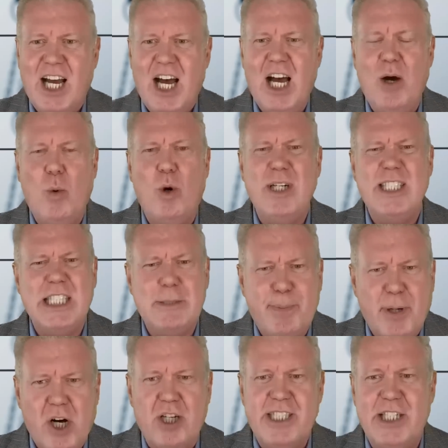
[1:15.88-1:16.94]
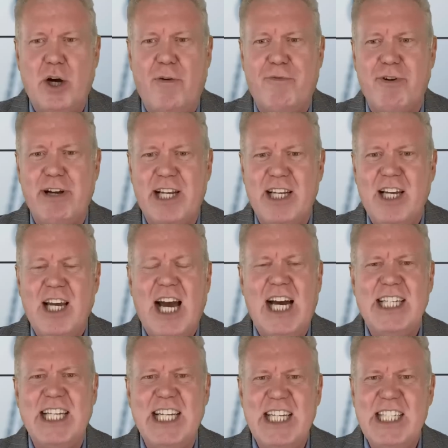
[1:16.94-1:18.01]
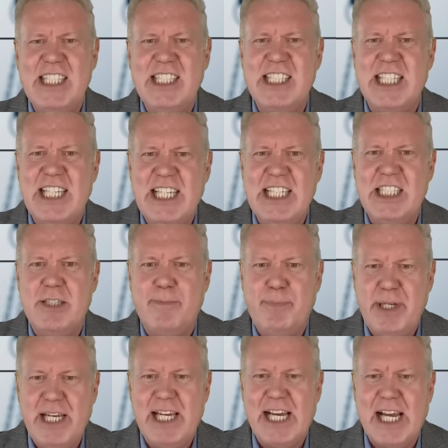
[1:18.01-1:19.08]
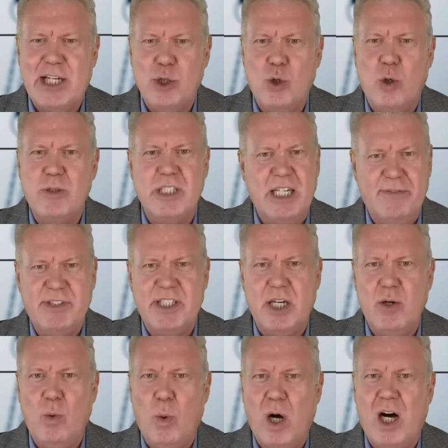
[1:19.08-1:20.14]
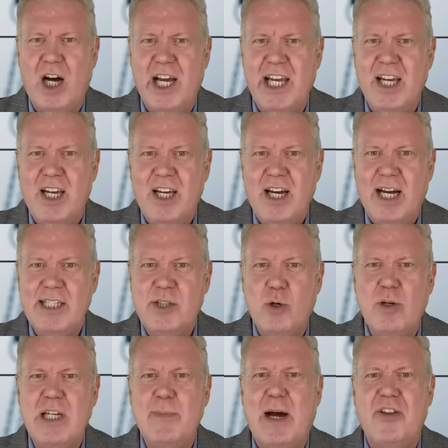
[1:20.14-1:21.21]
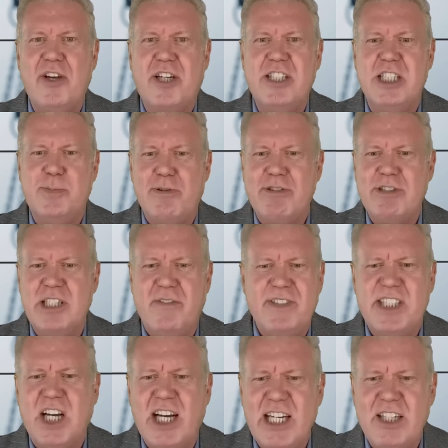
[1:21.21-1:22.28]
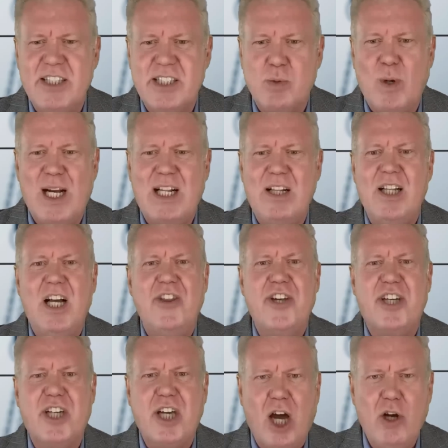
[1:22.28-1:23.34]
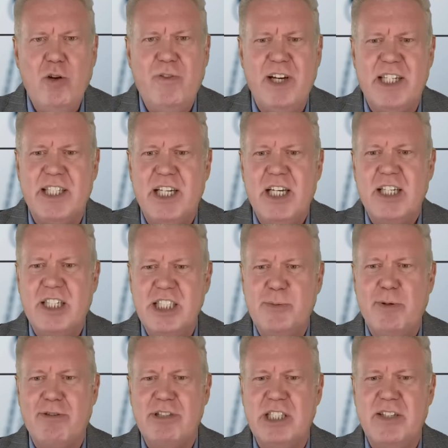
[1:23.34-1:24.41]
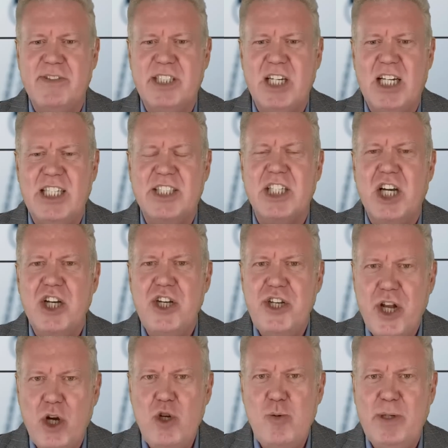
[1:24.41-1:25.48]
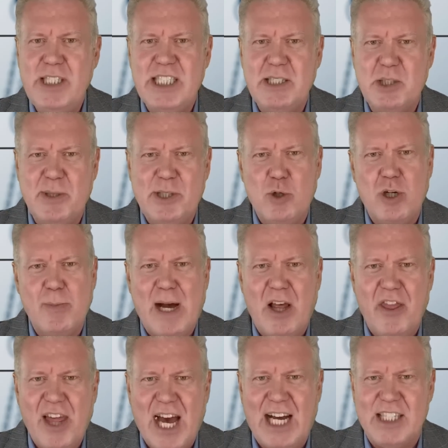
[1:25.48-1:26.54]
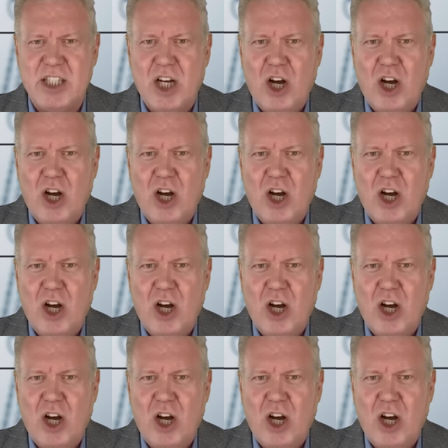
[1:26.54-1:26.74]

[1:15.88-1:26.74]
What is his party offering, and is it being ignored, and if so, why? And talking about the conspiracy of silence, well, the COVID conspiracy of silence, nobody seems to be talking about that